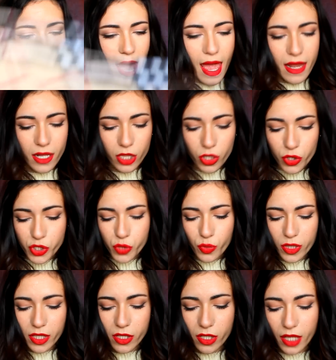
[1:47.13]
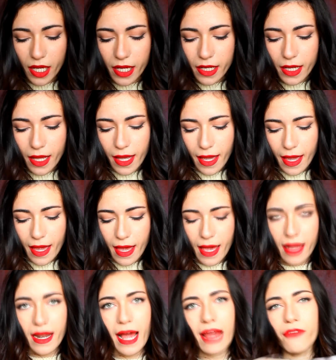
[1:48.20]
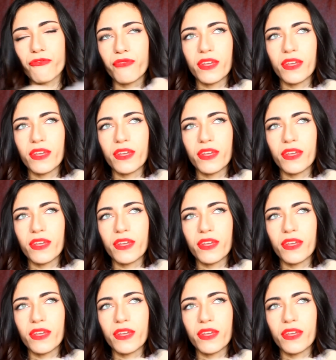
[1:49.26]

and it looks really good and I